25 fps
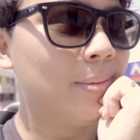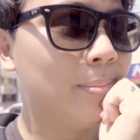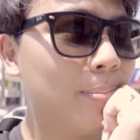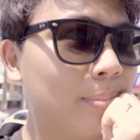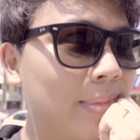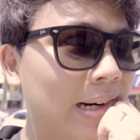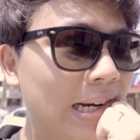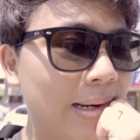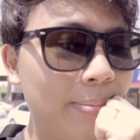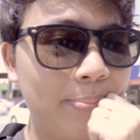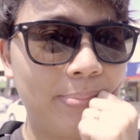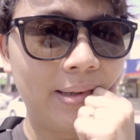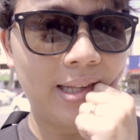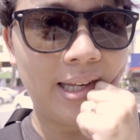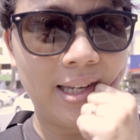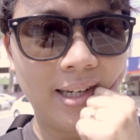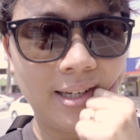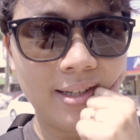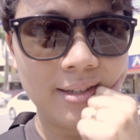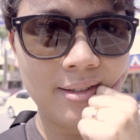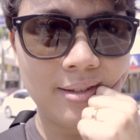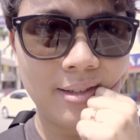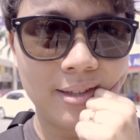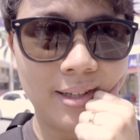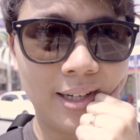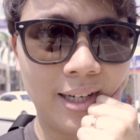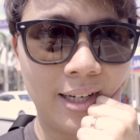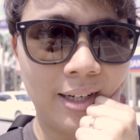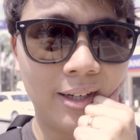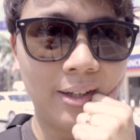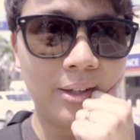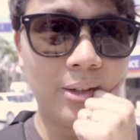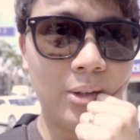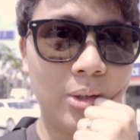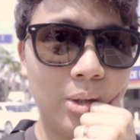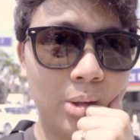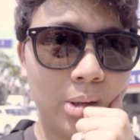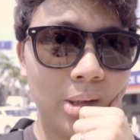My plan is to like
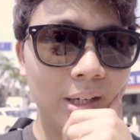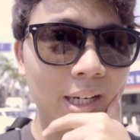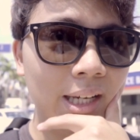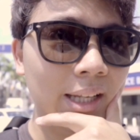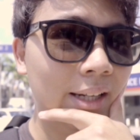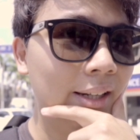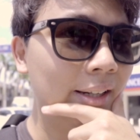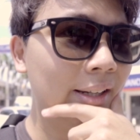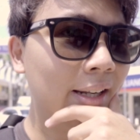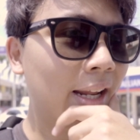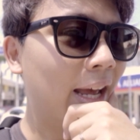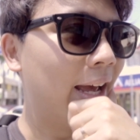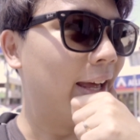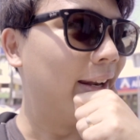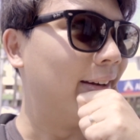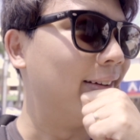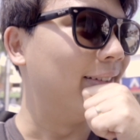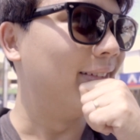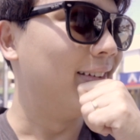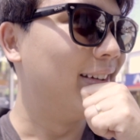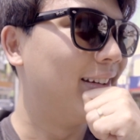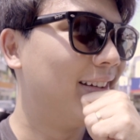go in and